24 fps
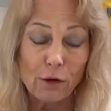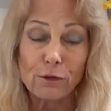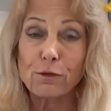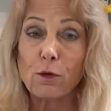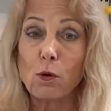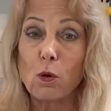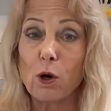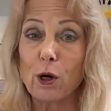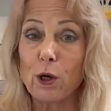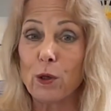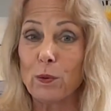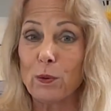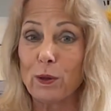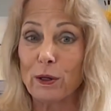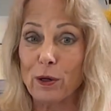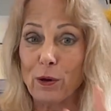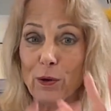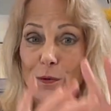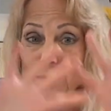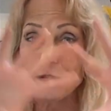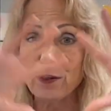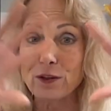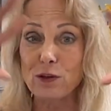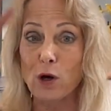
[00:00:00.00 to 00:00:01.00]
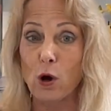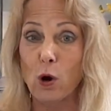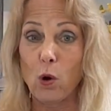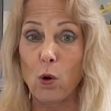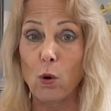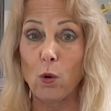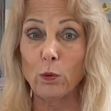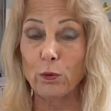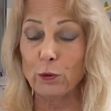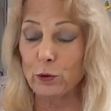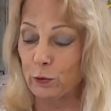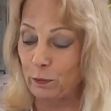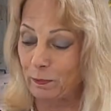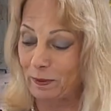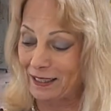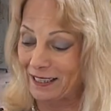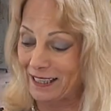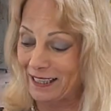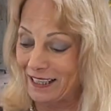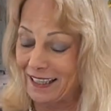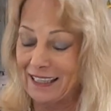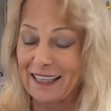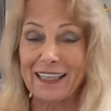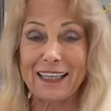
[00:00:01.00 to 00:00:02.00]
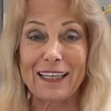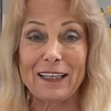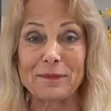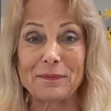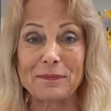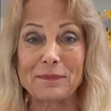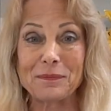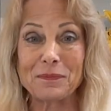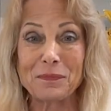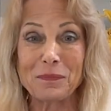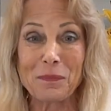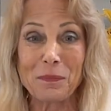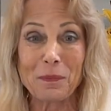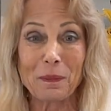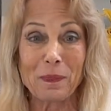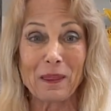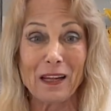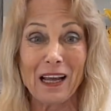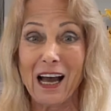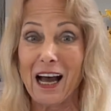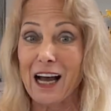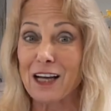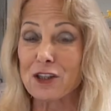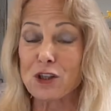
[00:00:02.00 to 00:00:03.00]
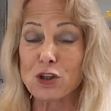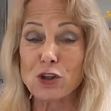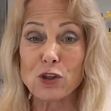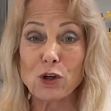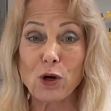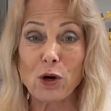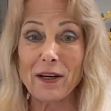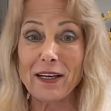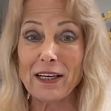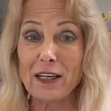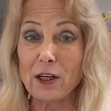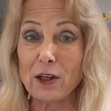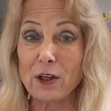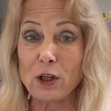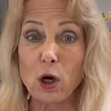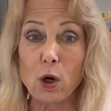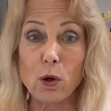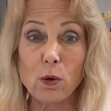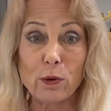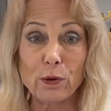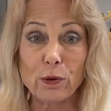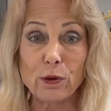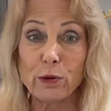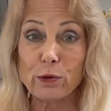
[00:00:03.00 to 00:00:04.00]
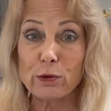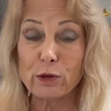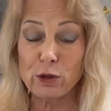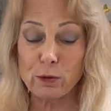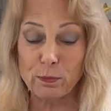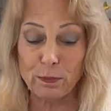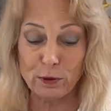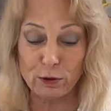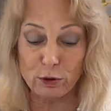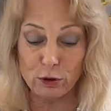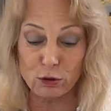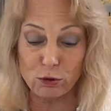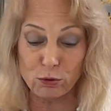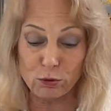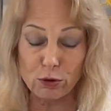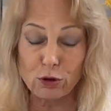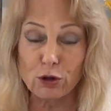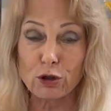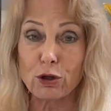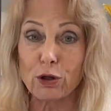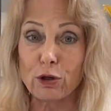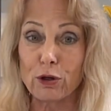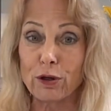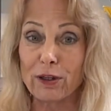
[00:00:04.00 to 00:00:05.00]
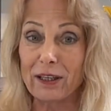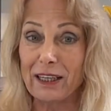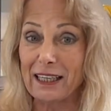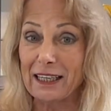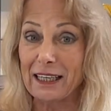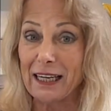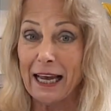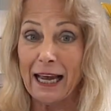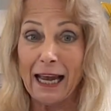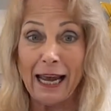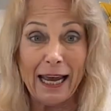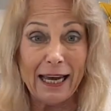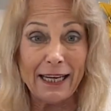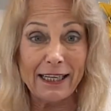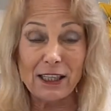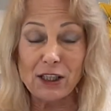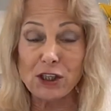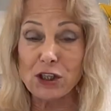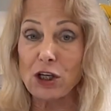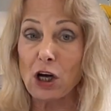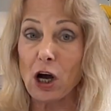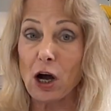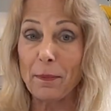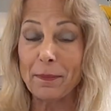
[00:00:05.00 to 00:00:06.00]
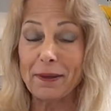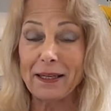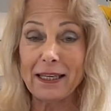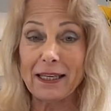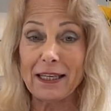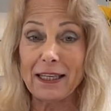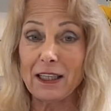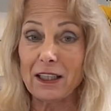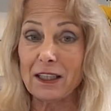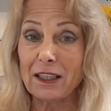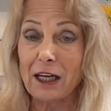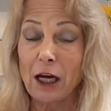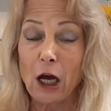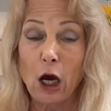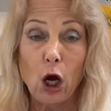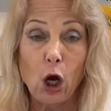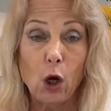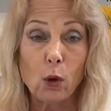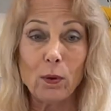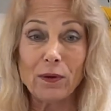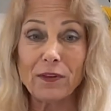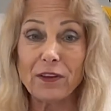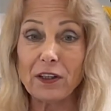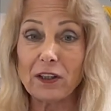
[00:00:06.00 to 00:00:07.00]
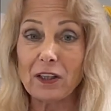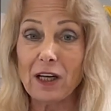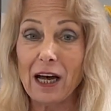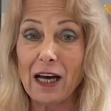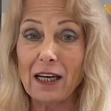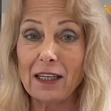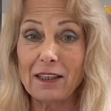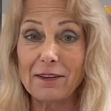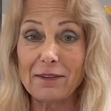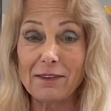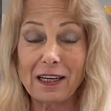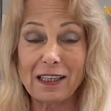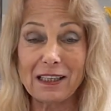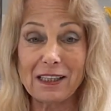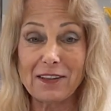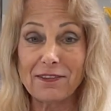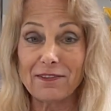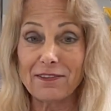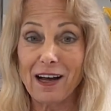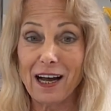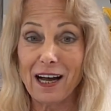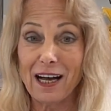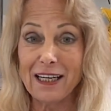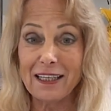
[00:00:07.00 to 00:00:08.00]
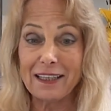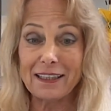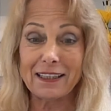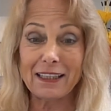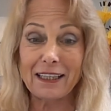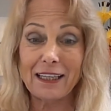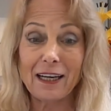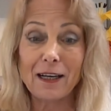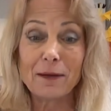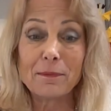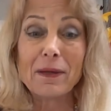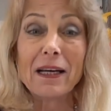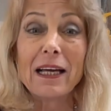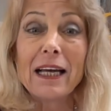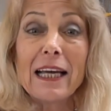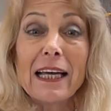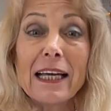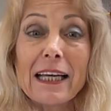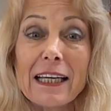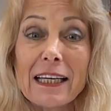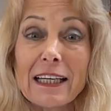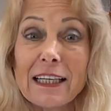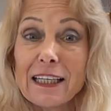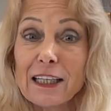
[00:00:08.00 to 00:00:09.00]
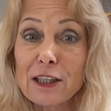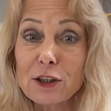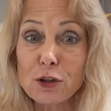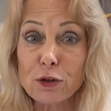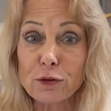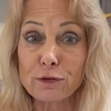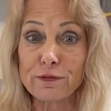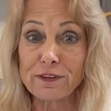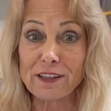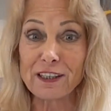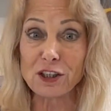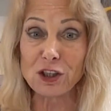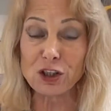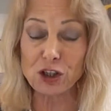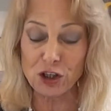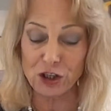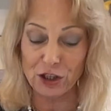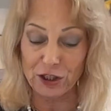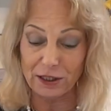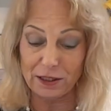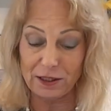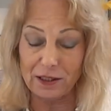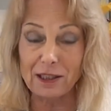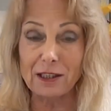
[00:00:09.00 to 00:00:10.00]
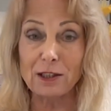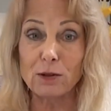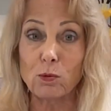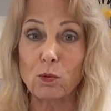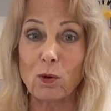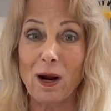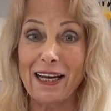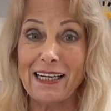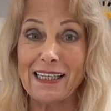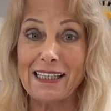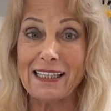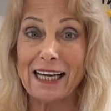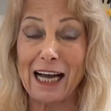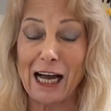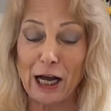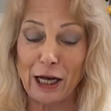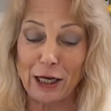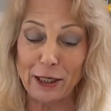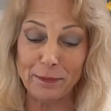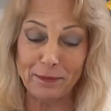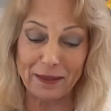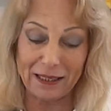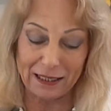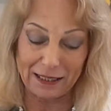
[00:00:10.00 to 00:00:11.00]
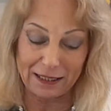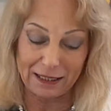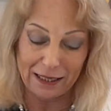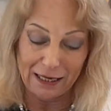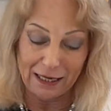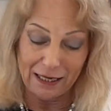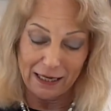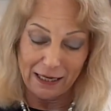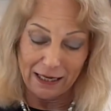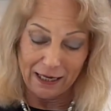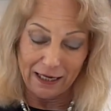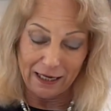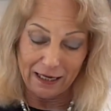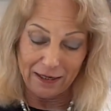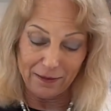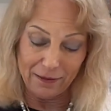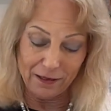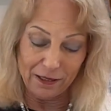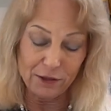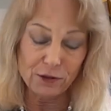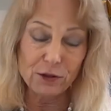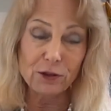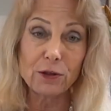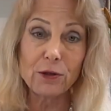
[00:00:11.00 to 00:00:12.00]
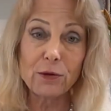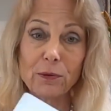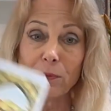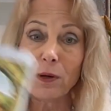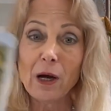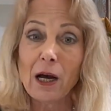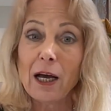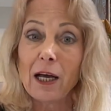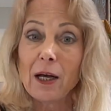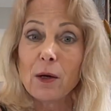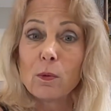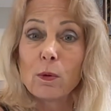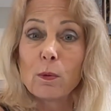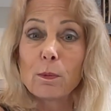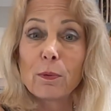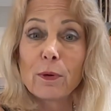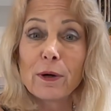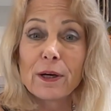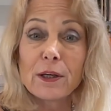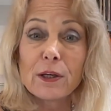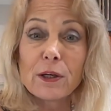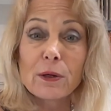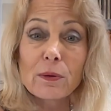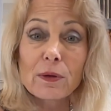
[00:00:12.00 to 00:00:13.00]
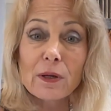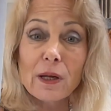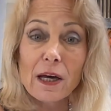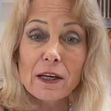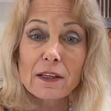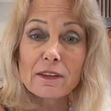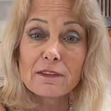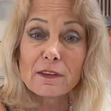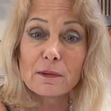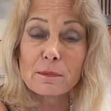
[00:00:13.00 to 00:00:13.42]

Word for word: forward on this whole new beginning. Uh, starting a no, new spiritual journey, and it's coming in with a lot of uh, divine um, intervention, right timing uh, and you will bring you a lot of